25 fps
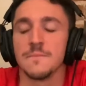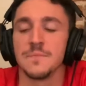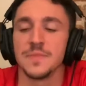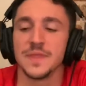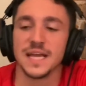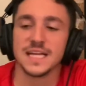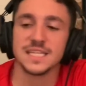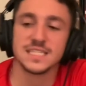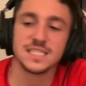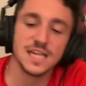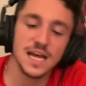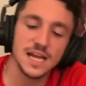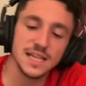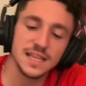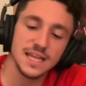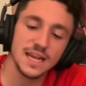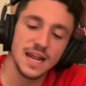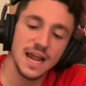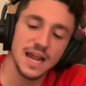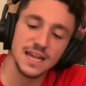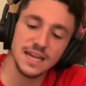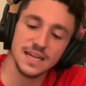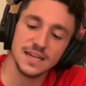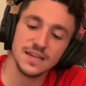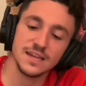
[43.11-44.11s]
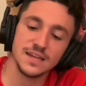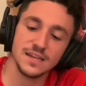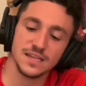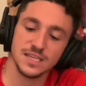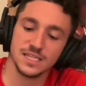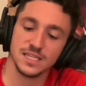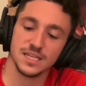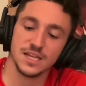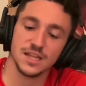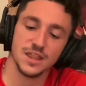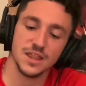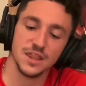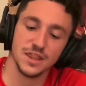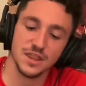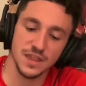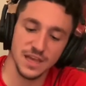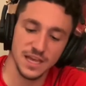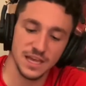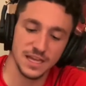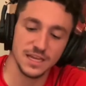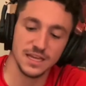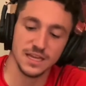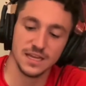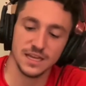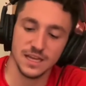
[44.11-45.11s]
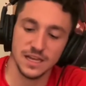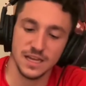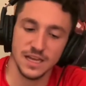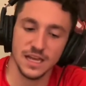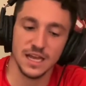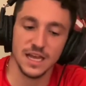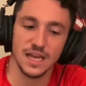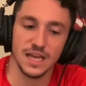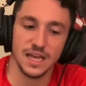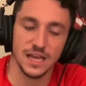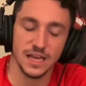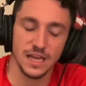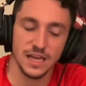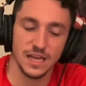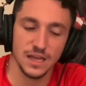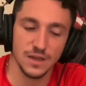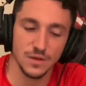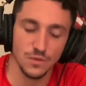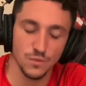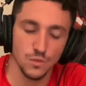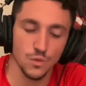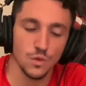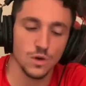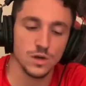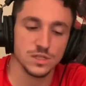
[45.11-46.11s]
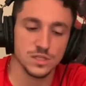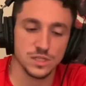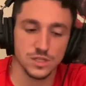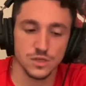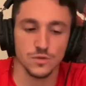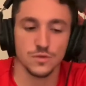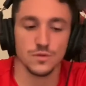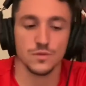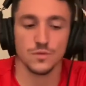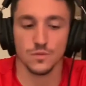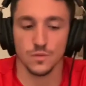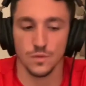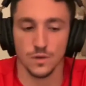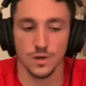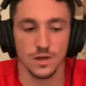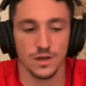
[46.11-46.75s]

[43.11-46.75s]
It's not that I didn't think it was who it